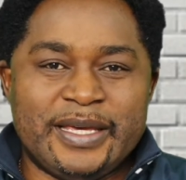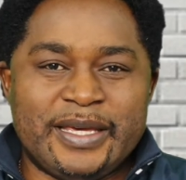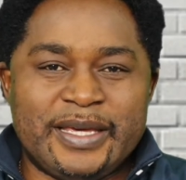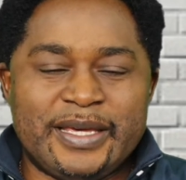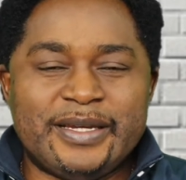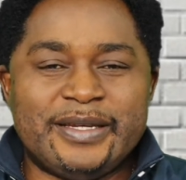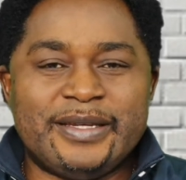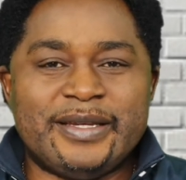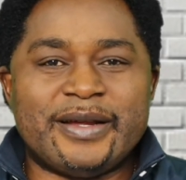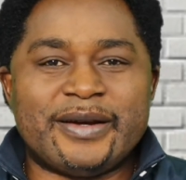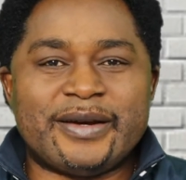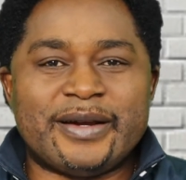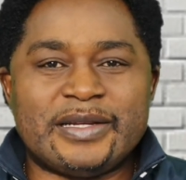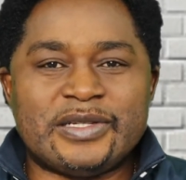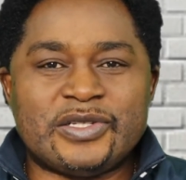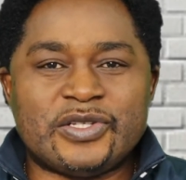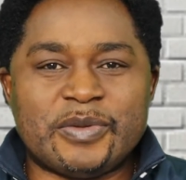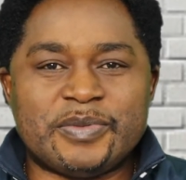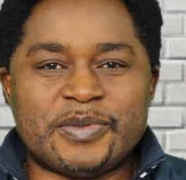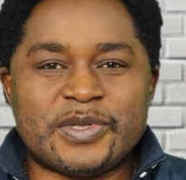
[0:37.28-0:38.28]
Hit the
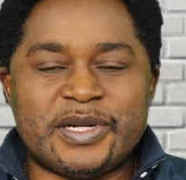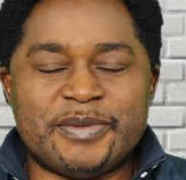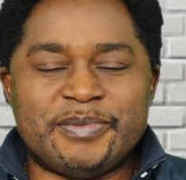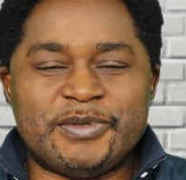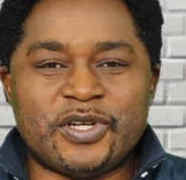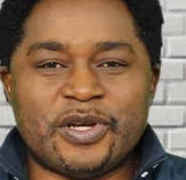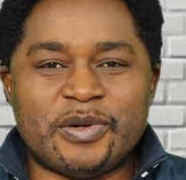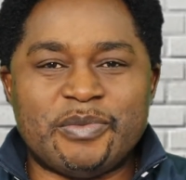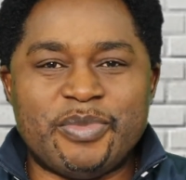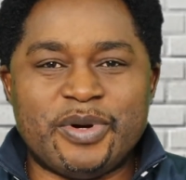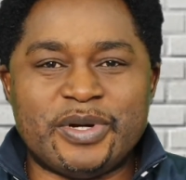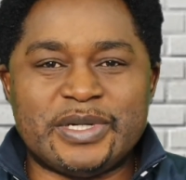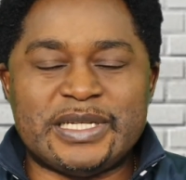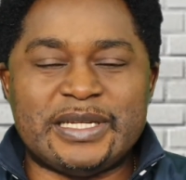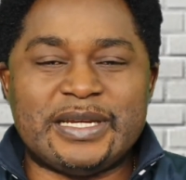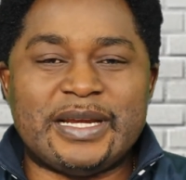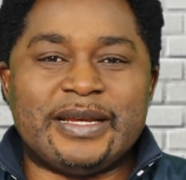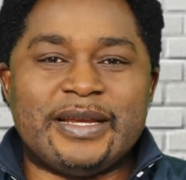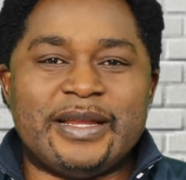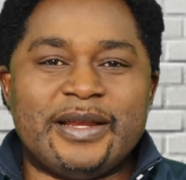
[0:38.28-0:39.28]
red subscription
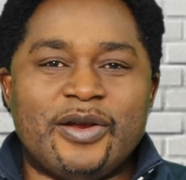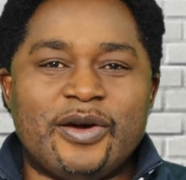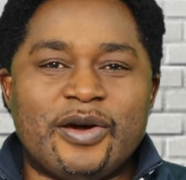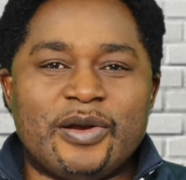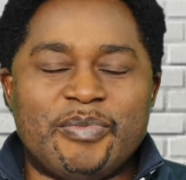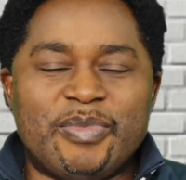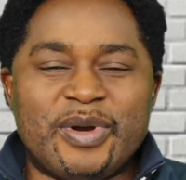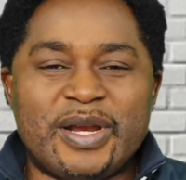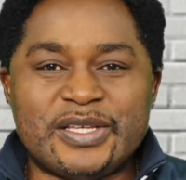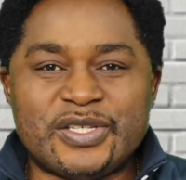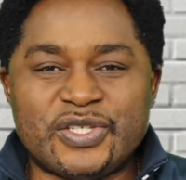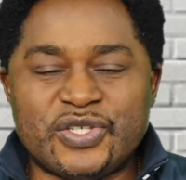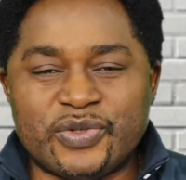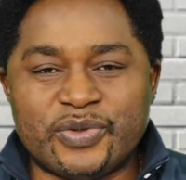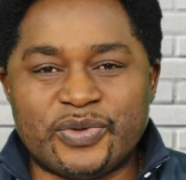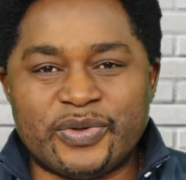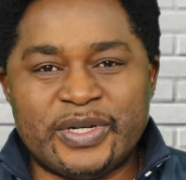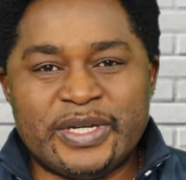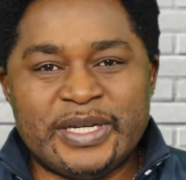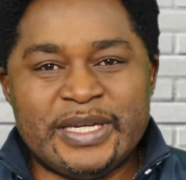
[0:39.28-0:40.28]
button and the Lord bless
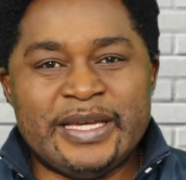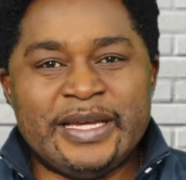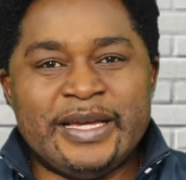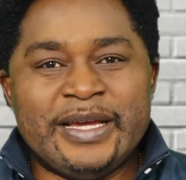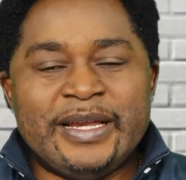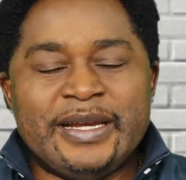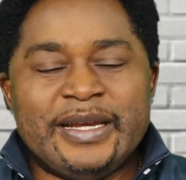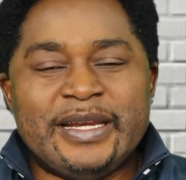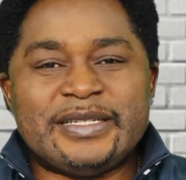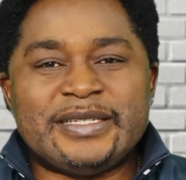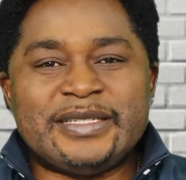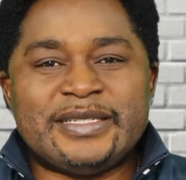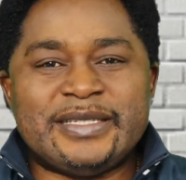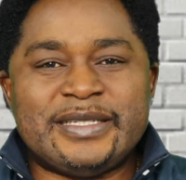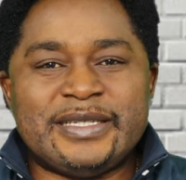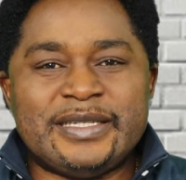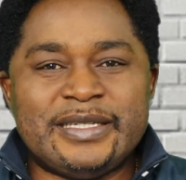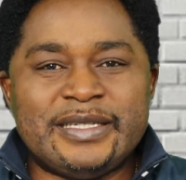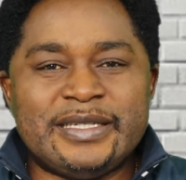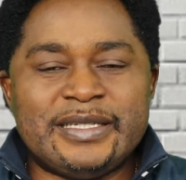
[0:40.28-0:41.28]
you. Let's
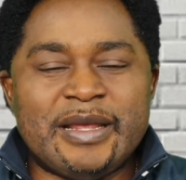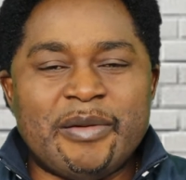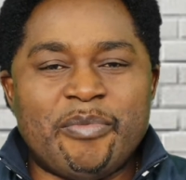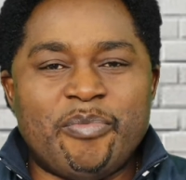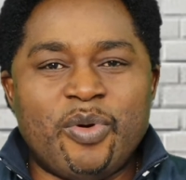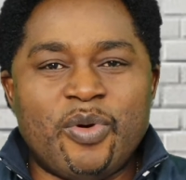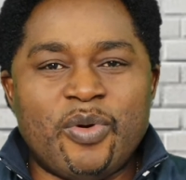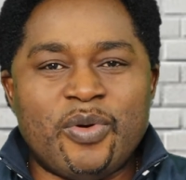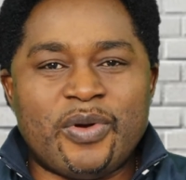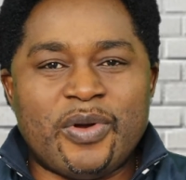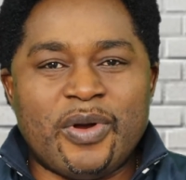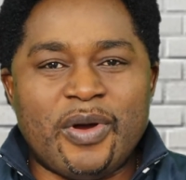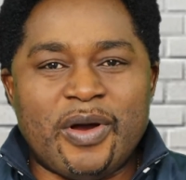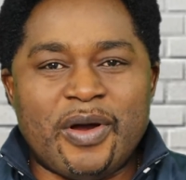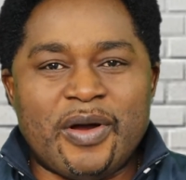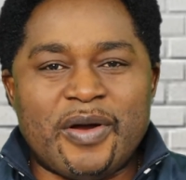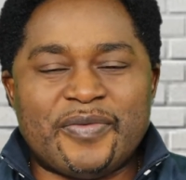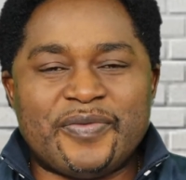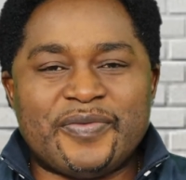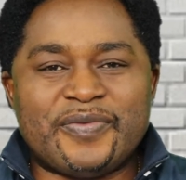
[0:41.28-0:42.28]
see the book
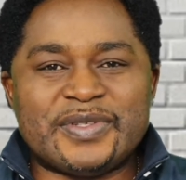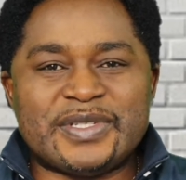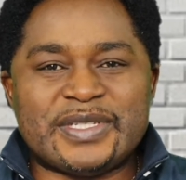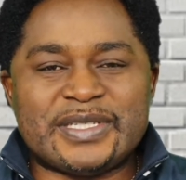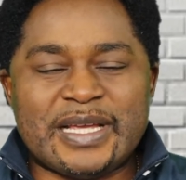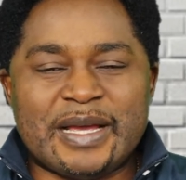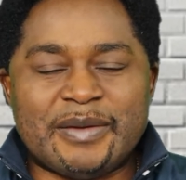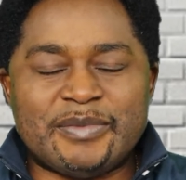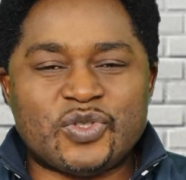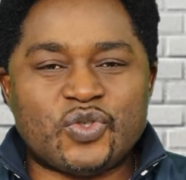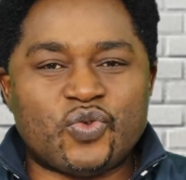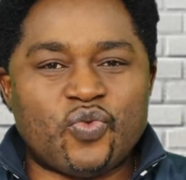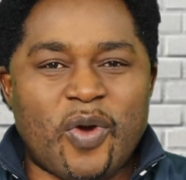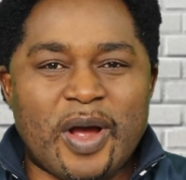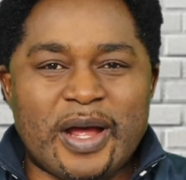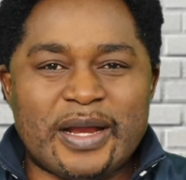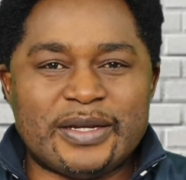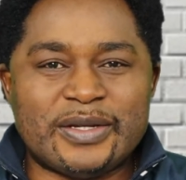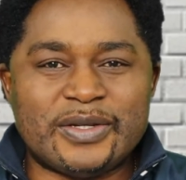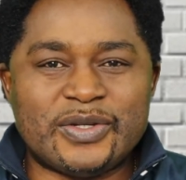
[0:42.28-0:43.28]
of Psalms
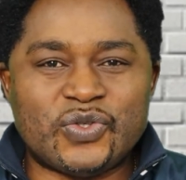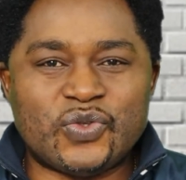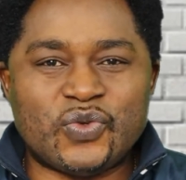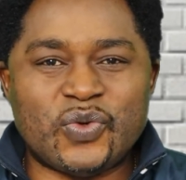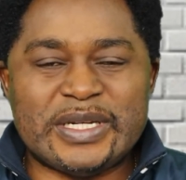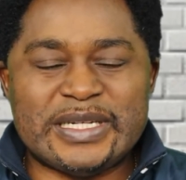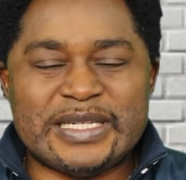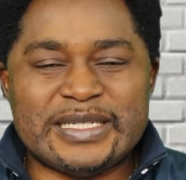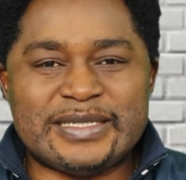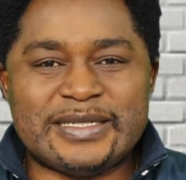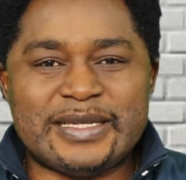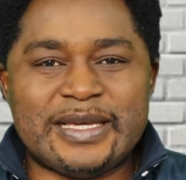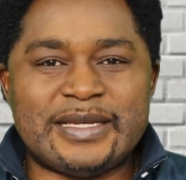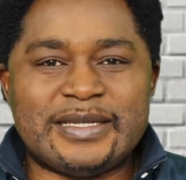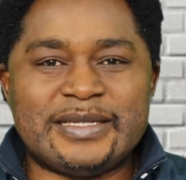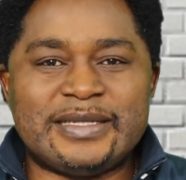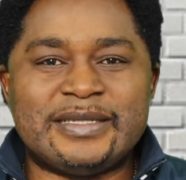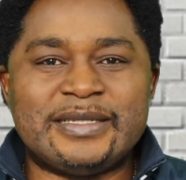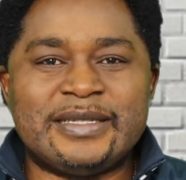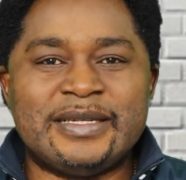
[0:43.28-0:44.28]

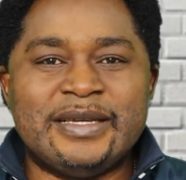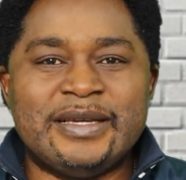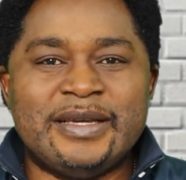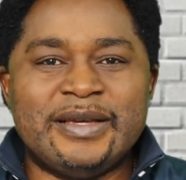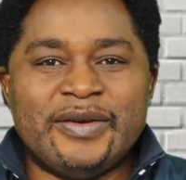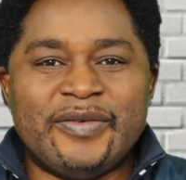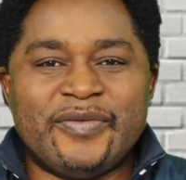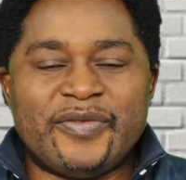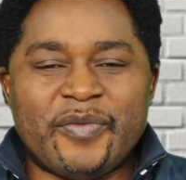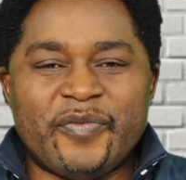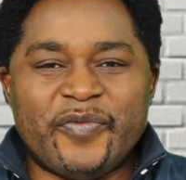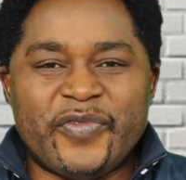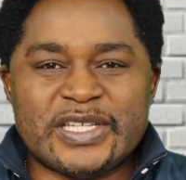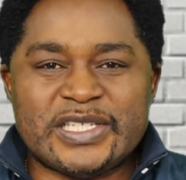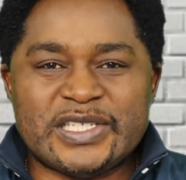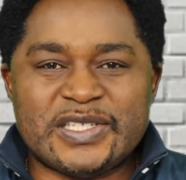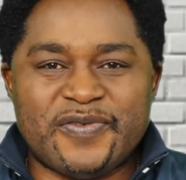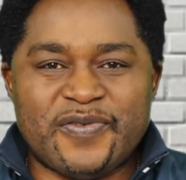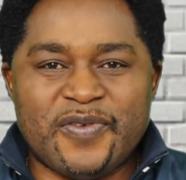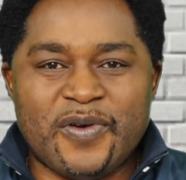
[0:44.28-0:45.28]
126 from
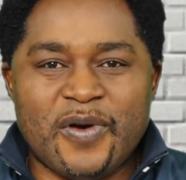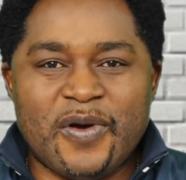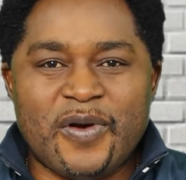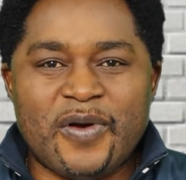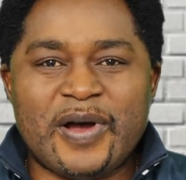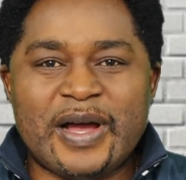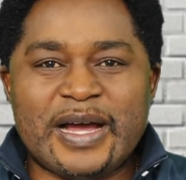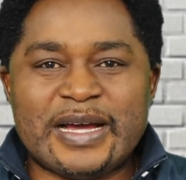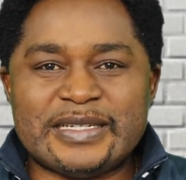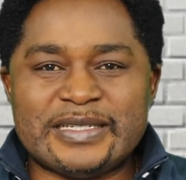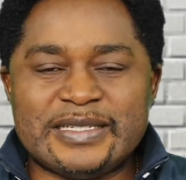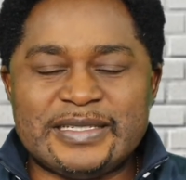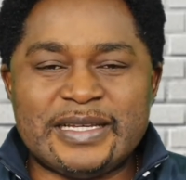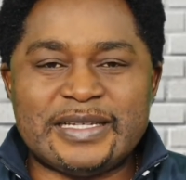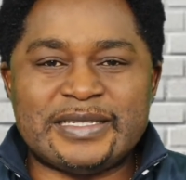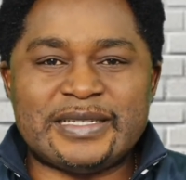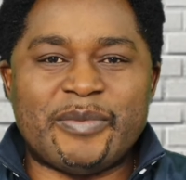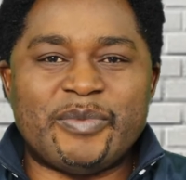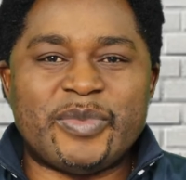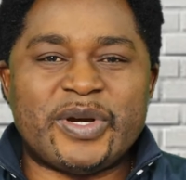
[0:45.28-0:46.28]
verse 4 and
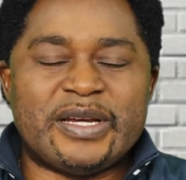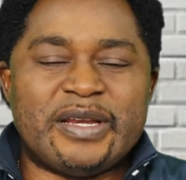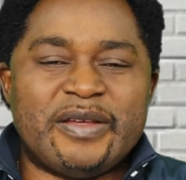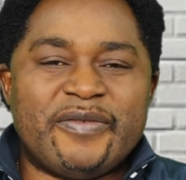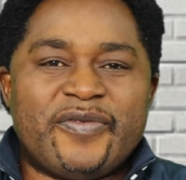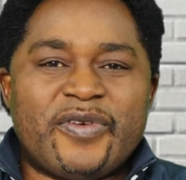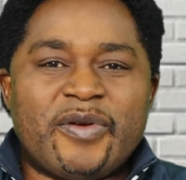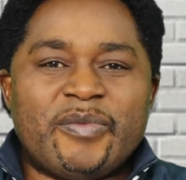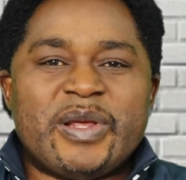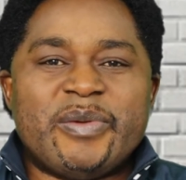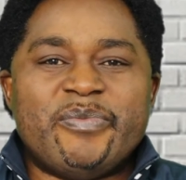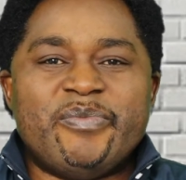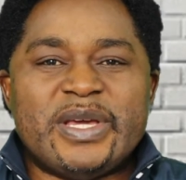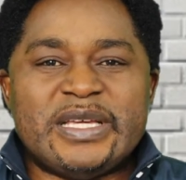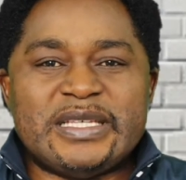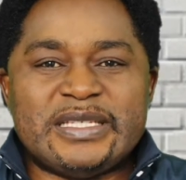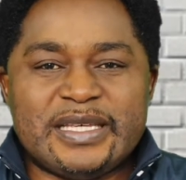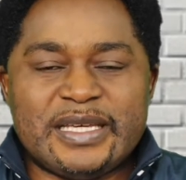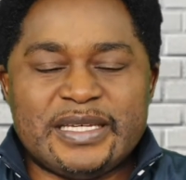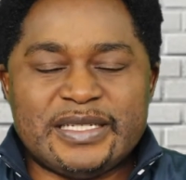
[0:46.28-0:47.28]
6. I'm reading from the
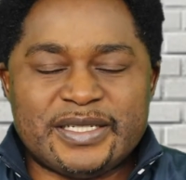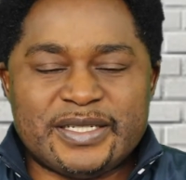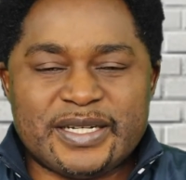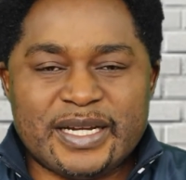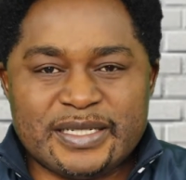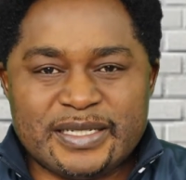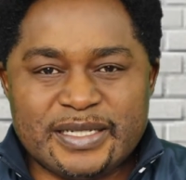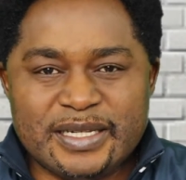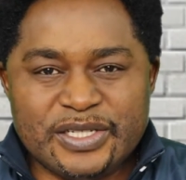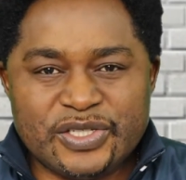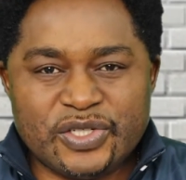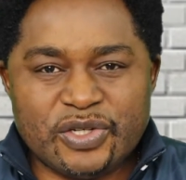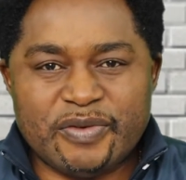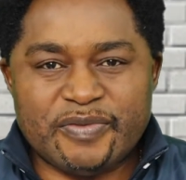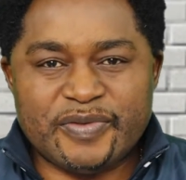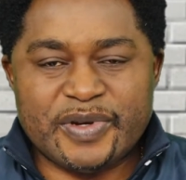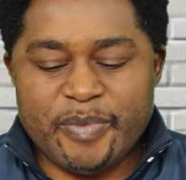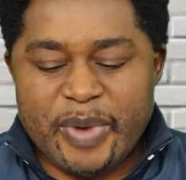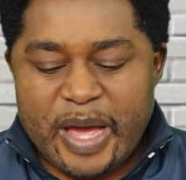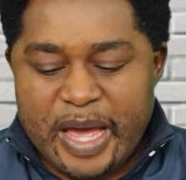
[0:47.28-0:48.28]
Message translation
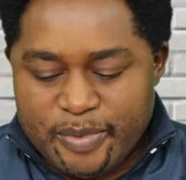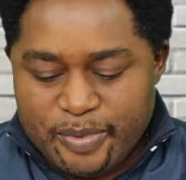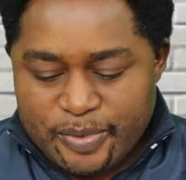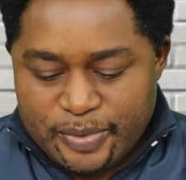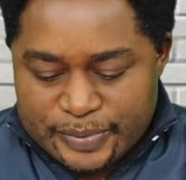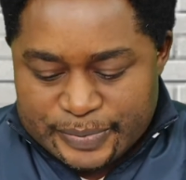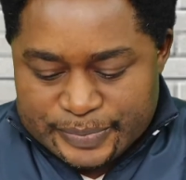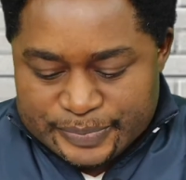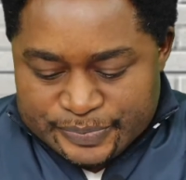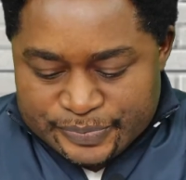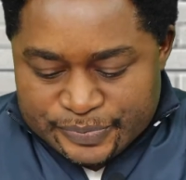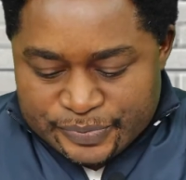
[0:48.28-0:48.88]
of the Bible.